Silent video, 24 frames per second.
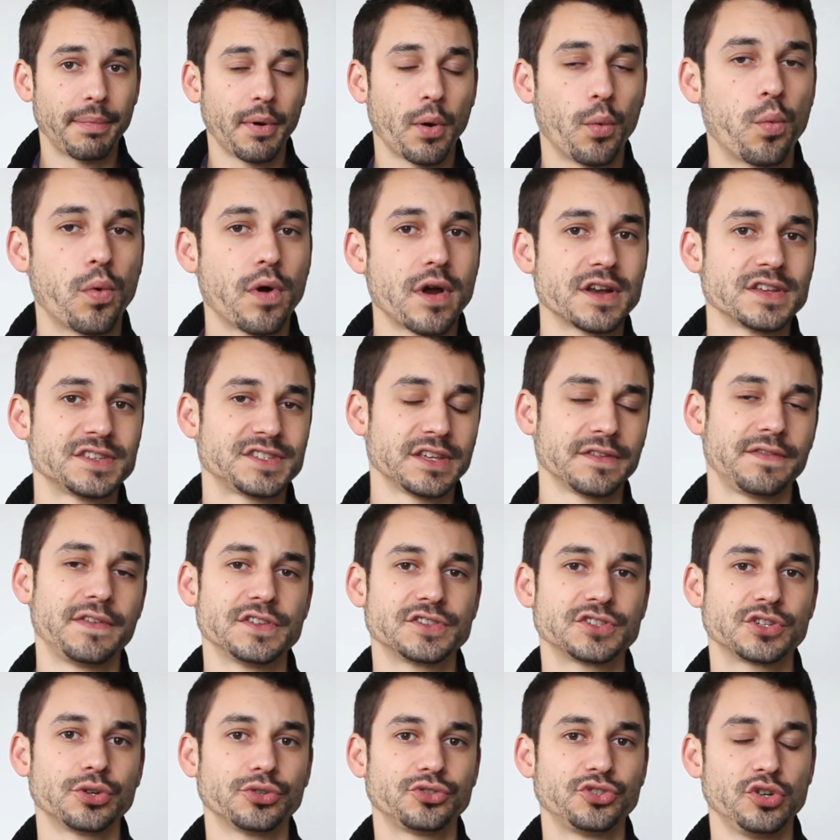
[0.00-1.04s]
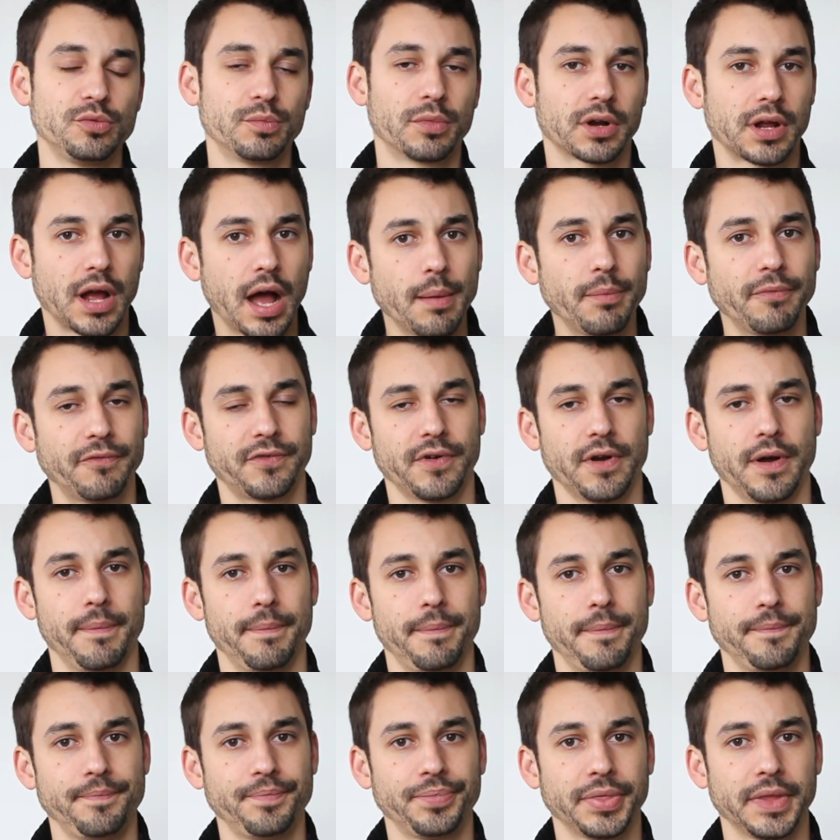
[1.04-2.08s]
but where does the physical tumor come
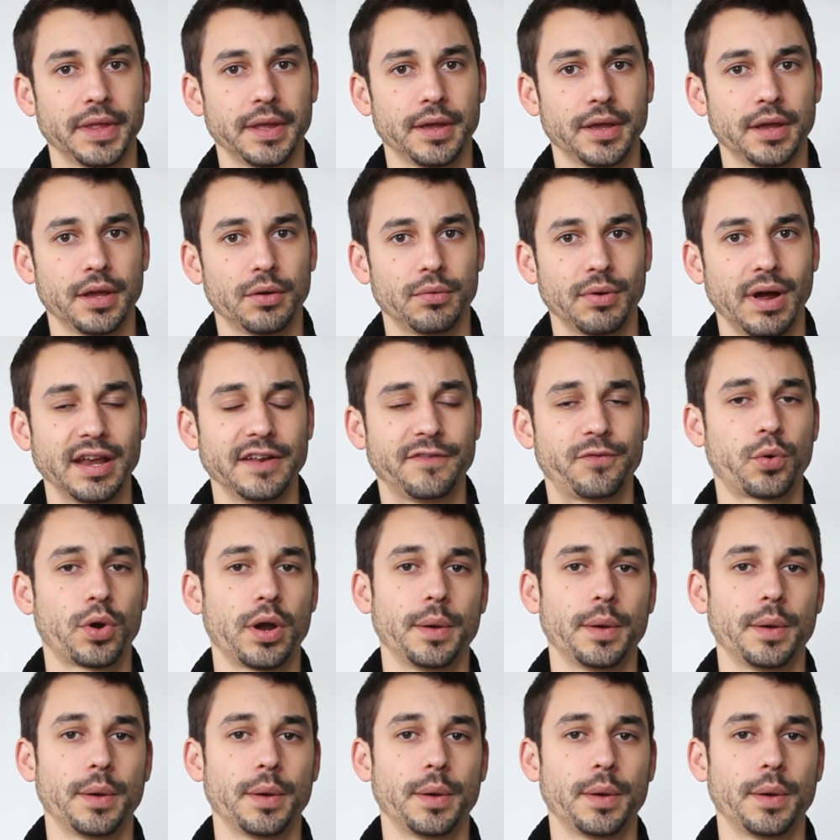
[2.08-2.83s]
from? Right? If